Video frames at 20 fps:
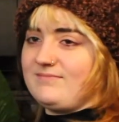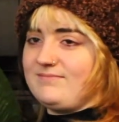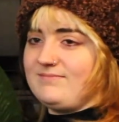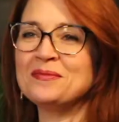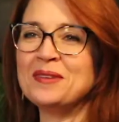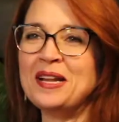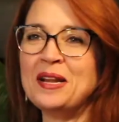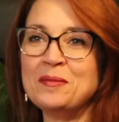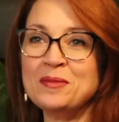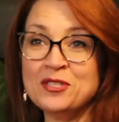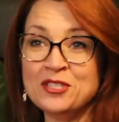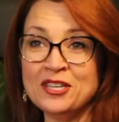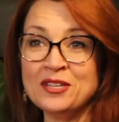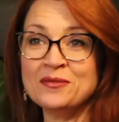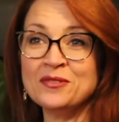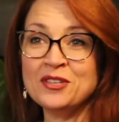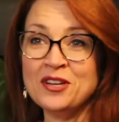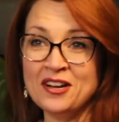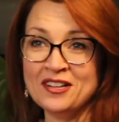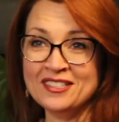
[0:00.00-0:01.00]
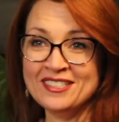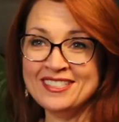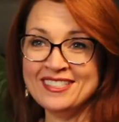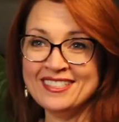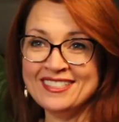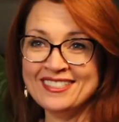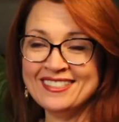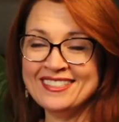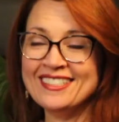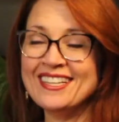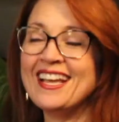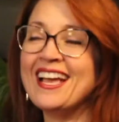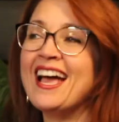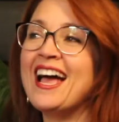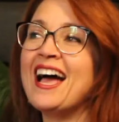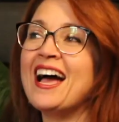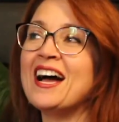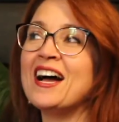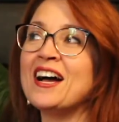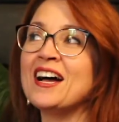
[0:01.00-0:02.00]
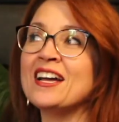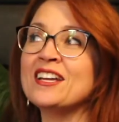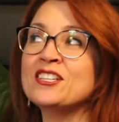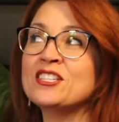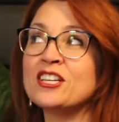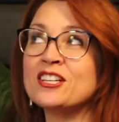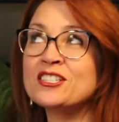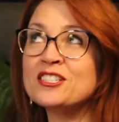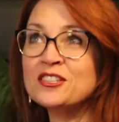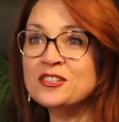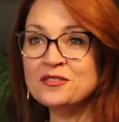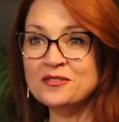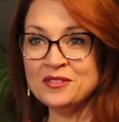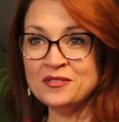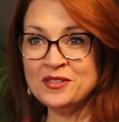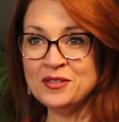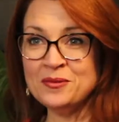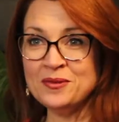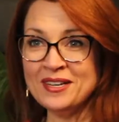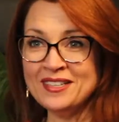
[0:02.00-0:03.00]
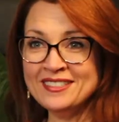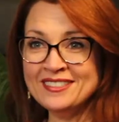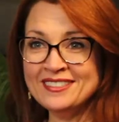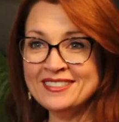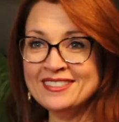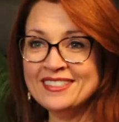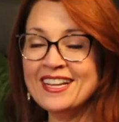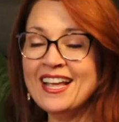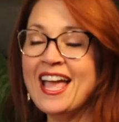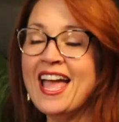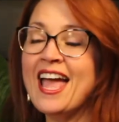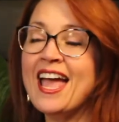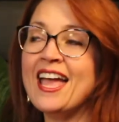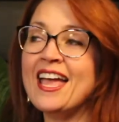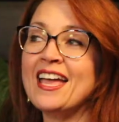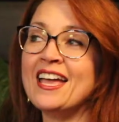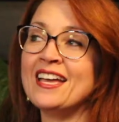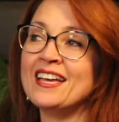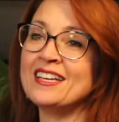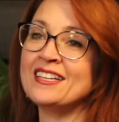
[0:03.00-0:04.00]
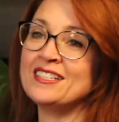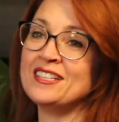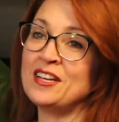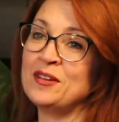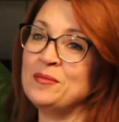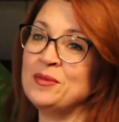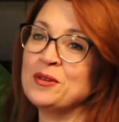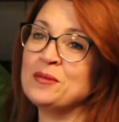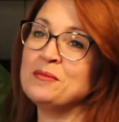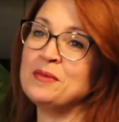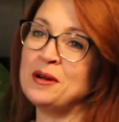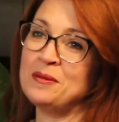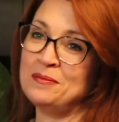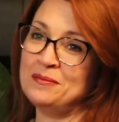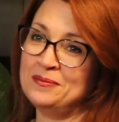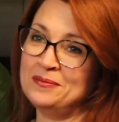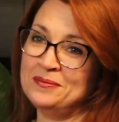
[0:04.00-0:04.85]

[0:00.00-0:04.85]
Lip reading: My name is Jennifer Collins. I just turned 51 and I'm your mom.